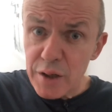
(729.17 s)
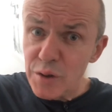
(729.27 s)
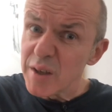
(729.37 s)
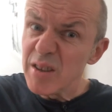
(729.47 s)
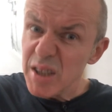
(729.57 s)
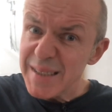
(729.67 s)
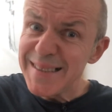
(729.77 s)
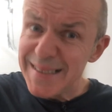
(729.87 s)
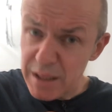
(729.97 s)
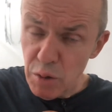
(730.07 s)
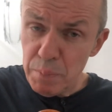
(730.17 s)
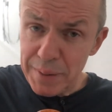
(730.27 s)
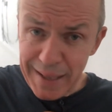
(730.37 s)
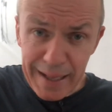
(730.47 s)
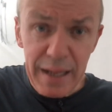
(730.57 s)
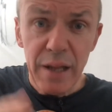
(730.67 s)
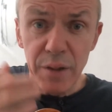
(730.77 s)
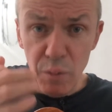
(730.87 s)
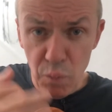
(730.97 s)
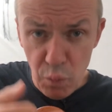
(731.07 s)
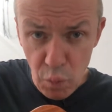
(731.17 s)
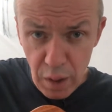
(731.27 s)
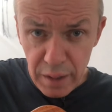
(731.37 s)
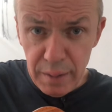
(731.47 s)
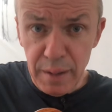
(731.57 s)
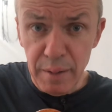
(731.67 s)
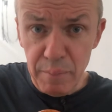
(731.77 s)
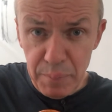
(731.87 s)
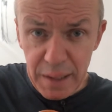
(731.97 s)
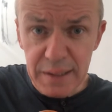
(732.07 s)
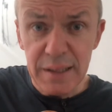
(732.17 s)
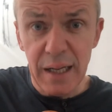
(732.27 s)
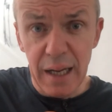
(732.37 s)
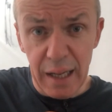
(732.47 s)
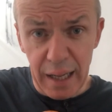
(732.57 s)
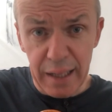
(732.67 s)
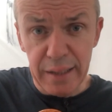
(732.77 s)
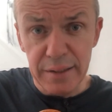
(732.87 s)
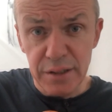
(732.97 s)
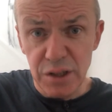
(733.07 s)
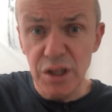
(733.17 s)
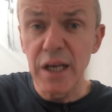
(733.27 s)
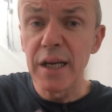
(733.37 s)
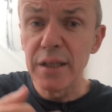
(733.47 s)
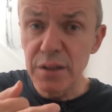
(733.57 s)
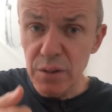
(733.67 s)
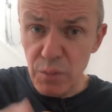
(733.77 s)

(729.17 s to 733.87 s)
you can just still play the one beat and change,